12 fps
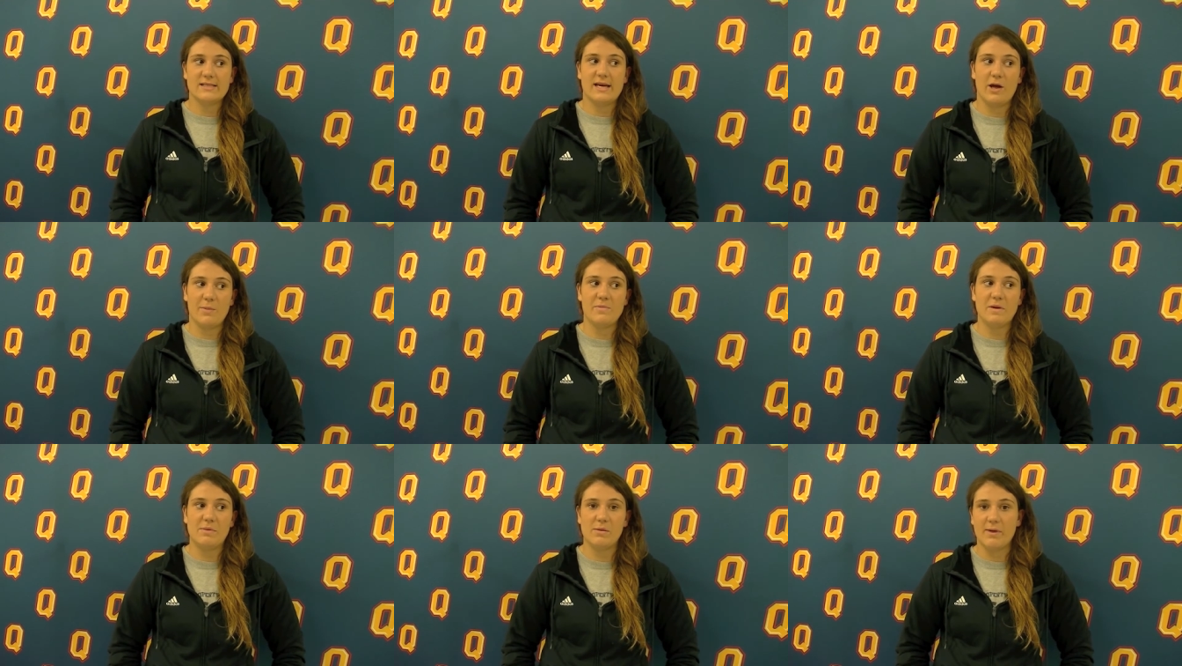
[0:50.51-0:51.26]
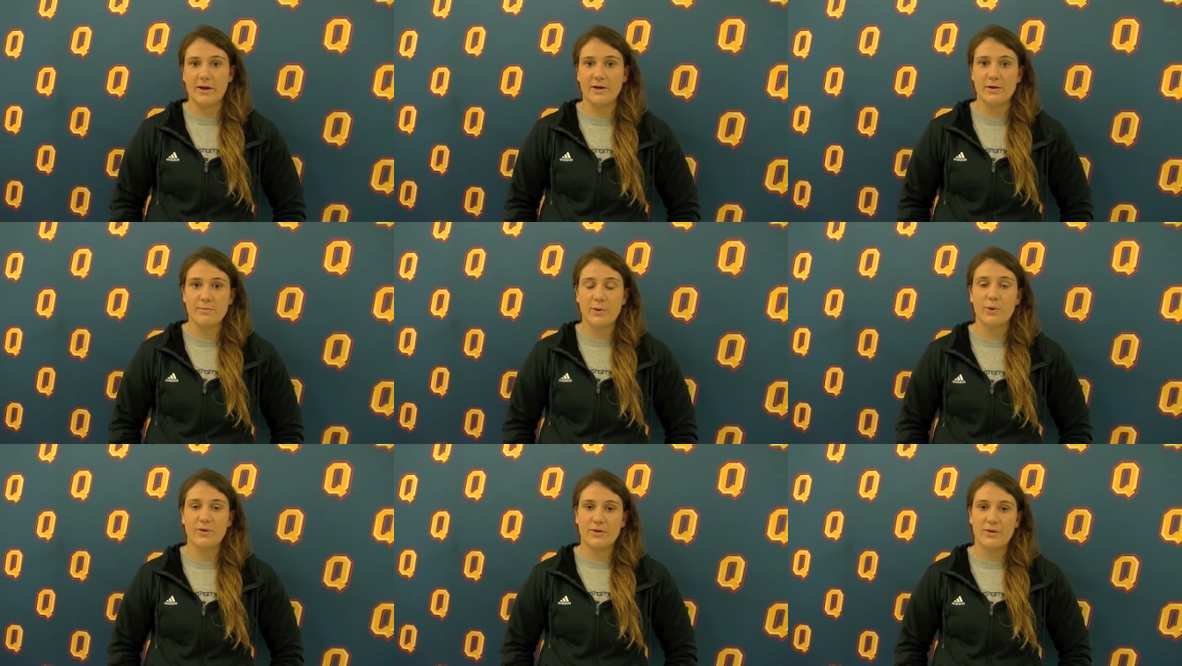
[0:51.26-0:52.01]
helped me be better in
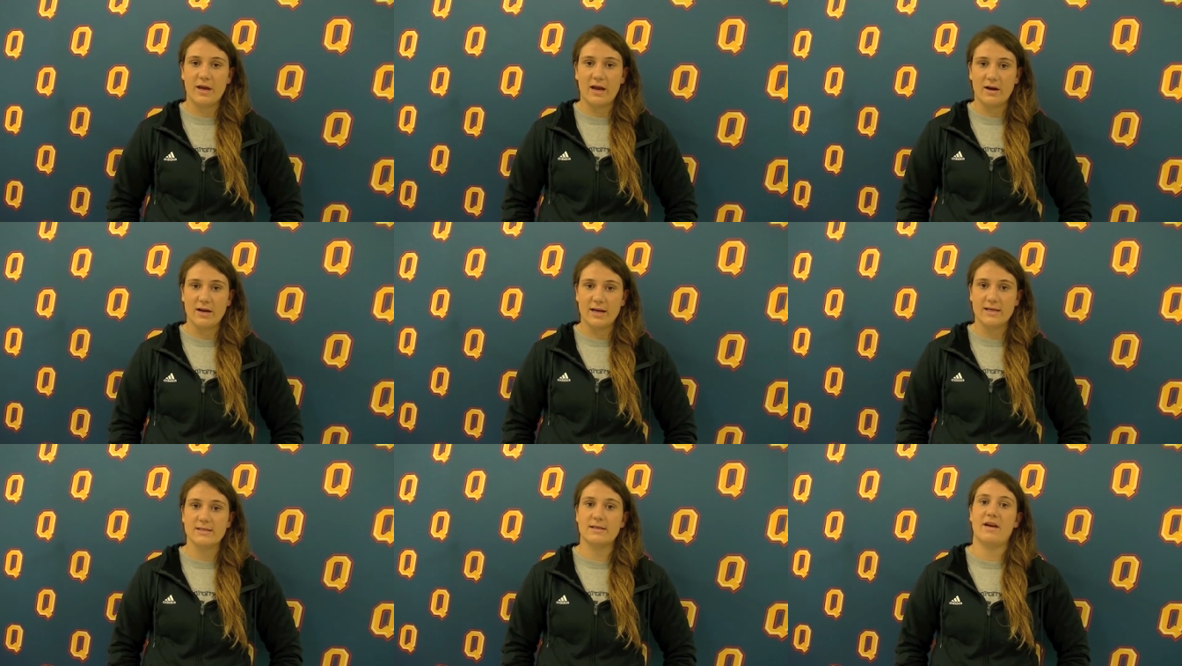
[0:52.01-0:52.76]
both areas.